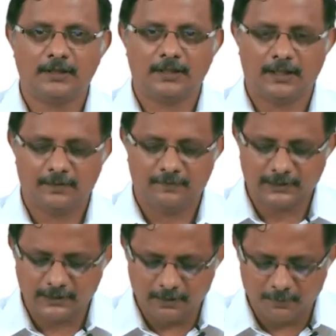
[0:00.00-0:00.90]
right,
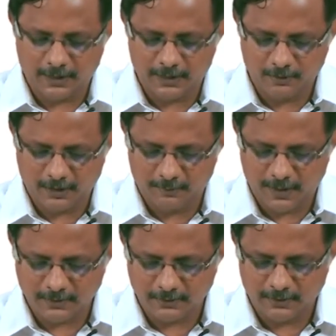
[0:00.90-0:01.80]
within the brain you can
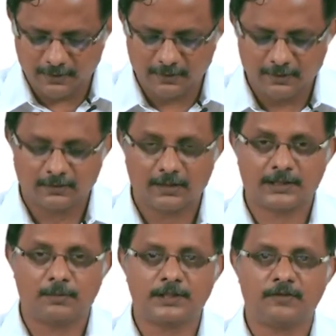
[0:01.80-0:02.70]
imagine that the
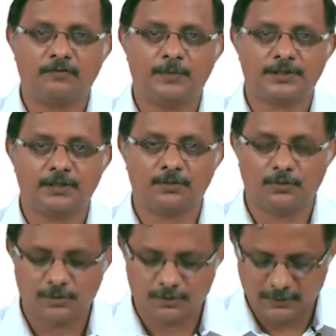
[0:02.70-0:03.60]
stimulus information
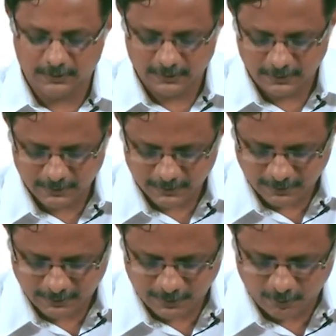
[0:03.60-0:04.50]
goes to the
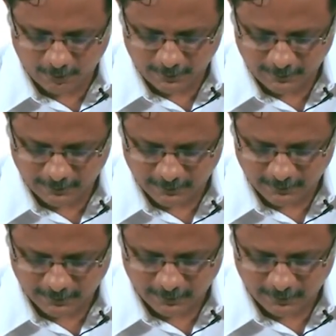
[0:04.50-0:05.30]
sensory cortex,